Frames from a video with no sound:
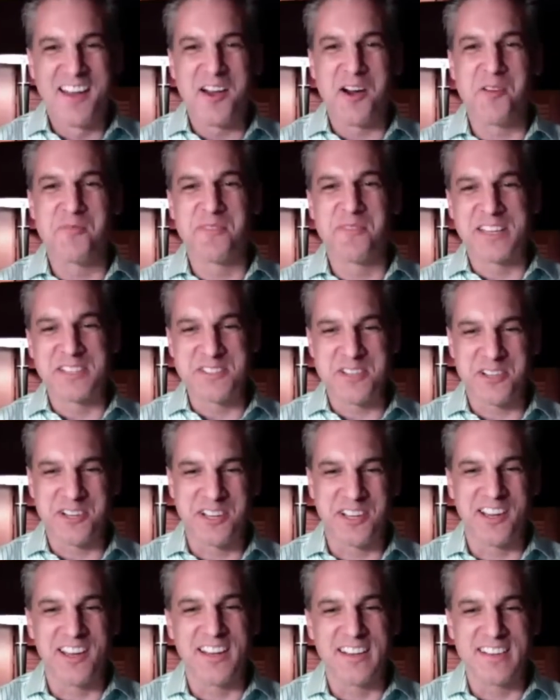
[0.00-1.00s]
I hope things are
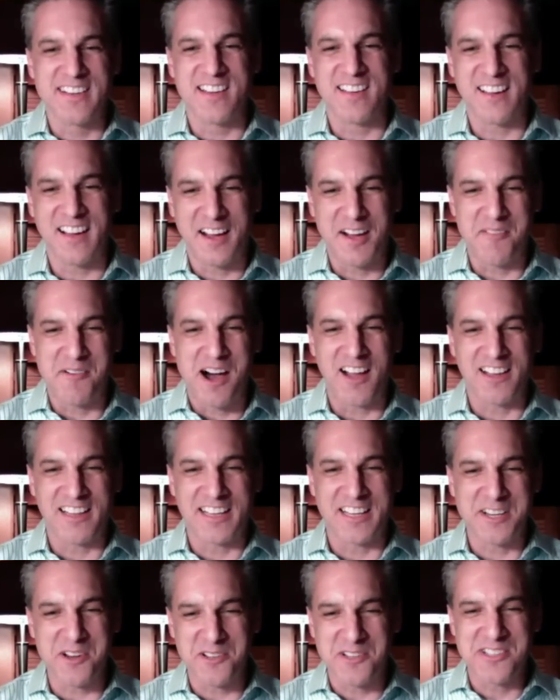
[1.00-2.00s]
good. Um,
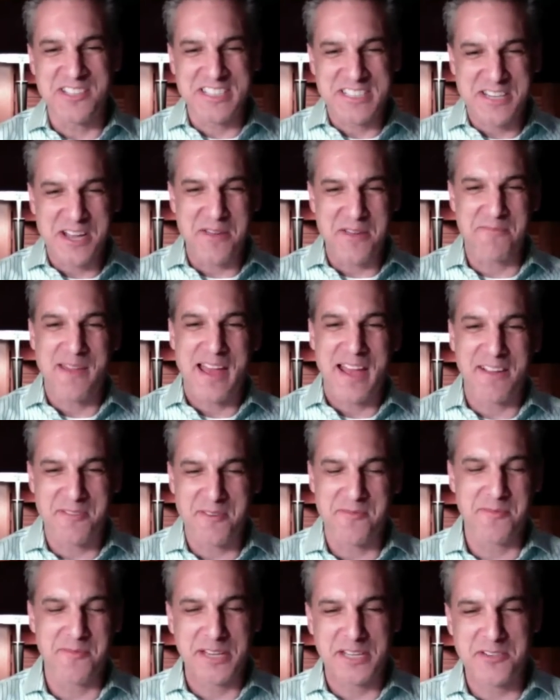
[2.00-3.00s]
Holly, I know you just got back
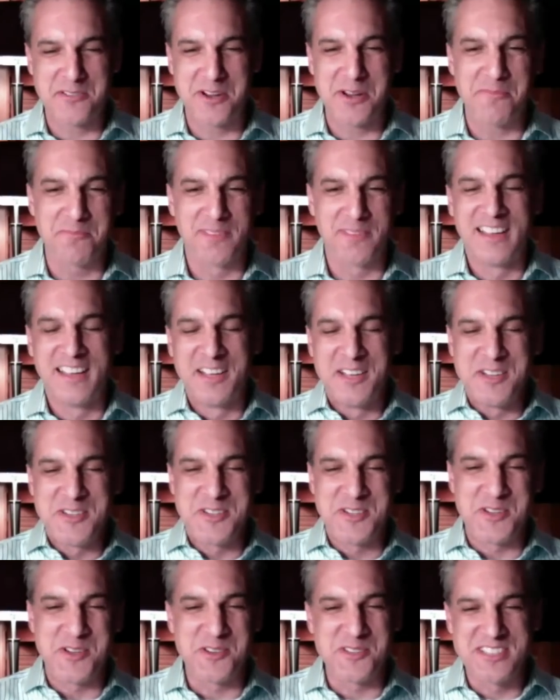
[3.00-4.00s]
from a big trip
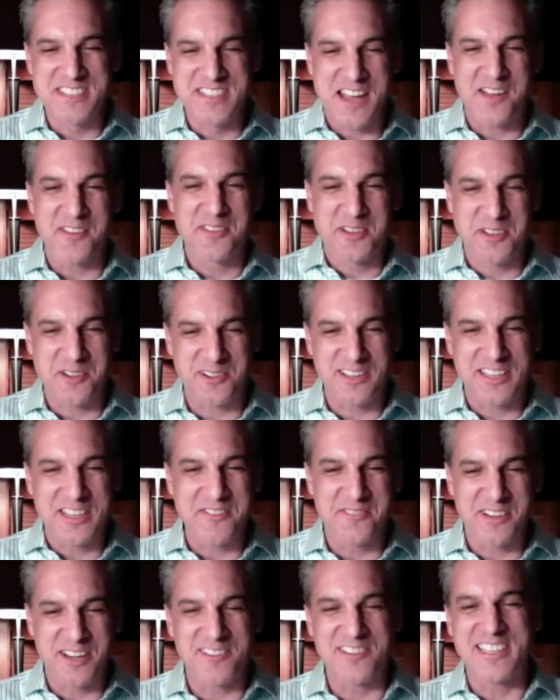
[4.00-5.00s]
to South
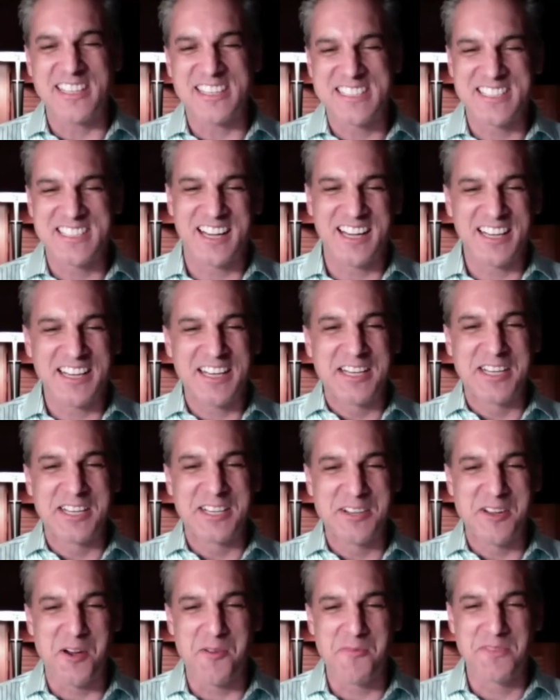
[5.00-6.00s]
Korea. Very exciting,
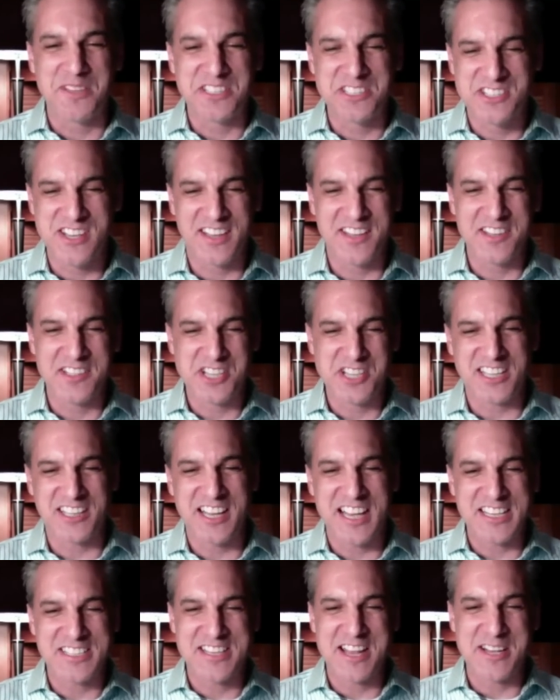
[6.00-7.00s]
and I hope the jet
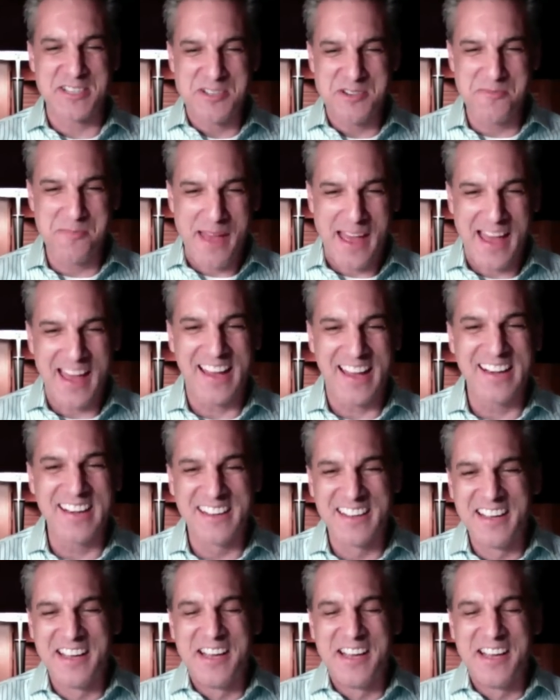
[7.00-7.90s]
lag's not too bad.